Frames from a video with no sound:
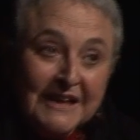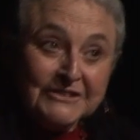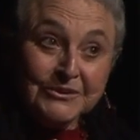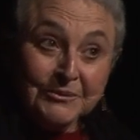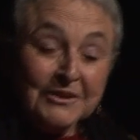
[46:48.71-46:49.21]

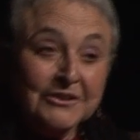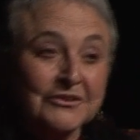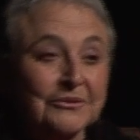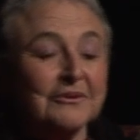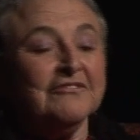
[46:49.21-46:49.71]
And so we
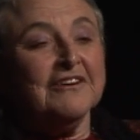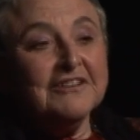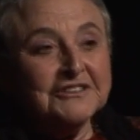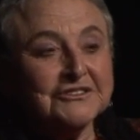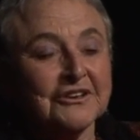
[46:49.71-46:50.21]
could do a
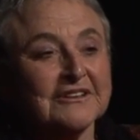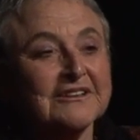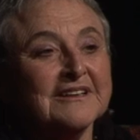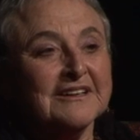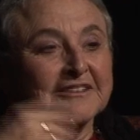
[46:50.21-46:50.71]
very
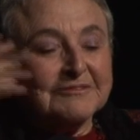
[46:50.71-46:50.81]
short